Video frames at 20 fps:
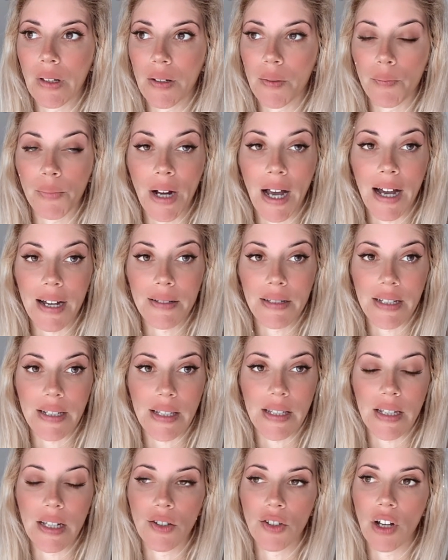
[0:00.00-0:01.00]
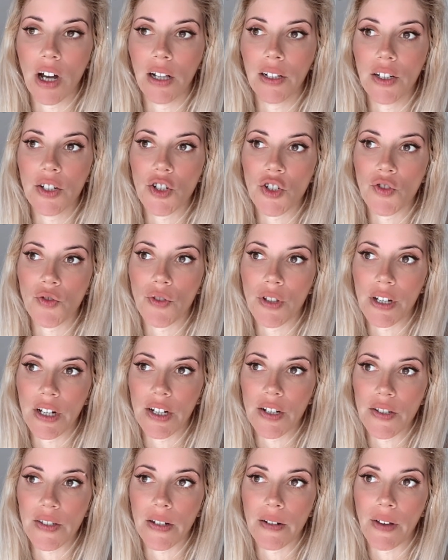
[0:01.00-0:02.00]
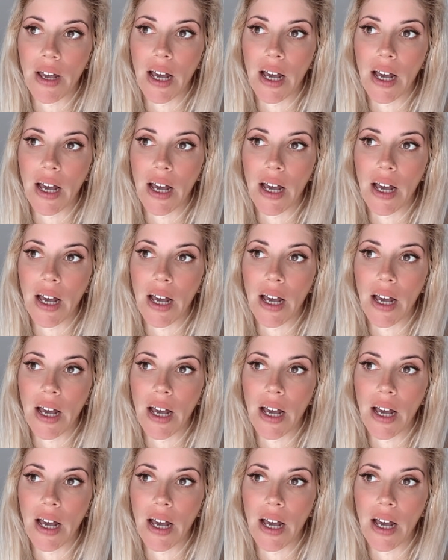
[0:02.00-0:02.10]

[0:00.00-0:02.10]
practice and knowledge through the years that have